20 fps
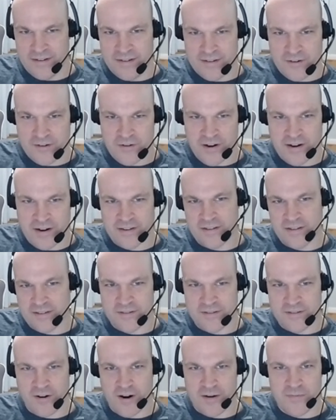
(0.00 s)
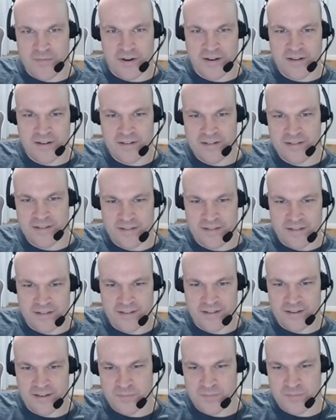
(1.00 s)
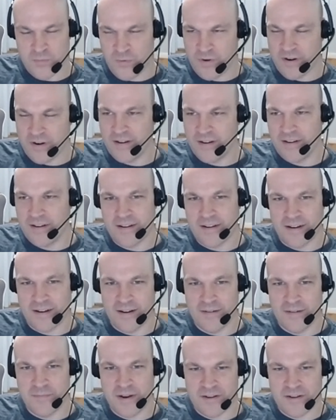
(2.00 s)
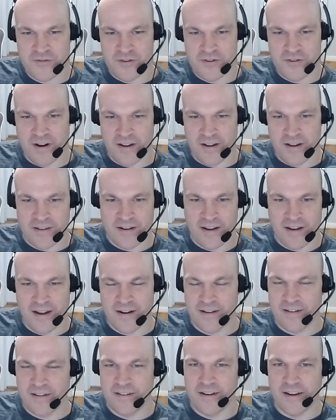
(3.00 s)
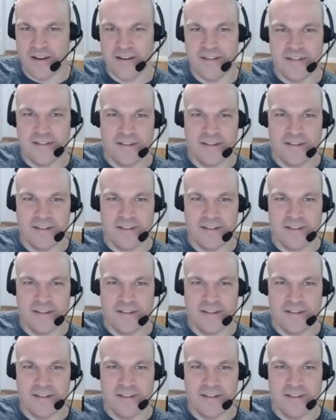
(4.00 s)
Crisis Dharma this morning. I'm not sure how they got in yet.